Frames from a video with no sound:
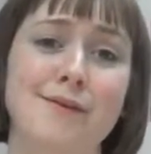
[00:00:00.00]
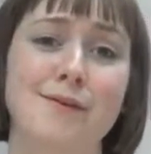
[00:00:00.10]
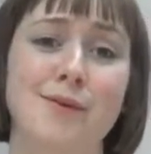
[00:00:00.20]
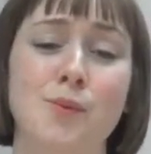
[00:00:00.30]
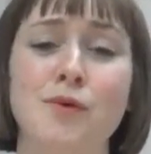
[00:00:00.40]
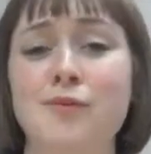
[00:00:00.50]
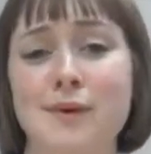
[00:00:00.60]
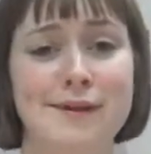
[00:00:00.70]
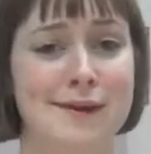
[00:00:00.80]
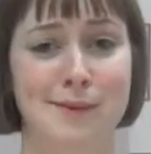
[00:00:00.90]
or wolf
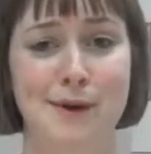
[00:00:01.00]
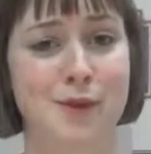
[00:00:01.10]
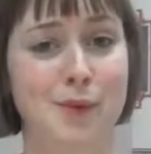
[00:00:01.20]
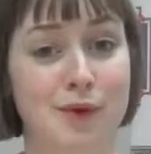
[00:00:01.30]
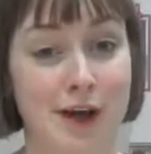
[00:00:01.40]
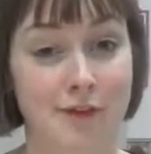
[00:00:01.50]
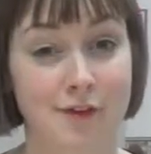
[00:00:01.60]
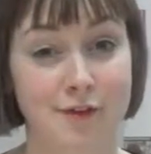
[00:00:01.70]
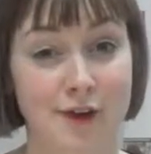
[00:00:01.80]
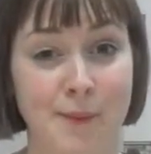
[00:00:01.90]
whistling when you walk down the
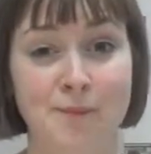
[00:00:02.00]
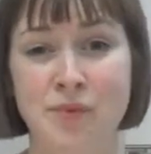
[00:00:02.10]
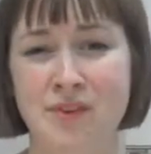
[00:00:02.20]
street.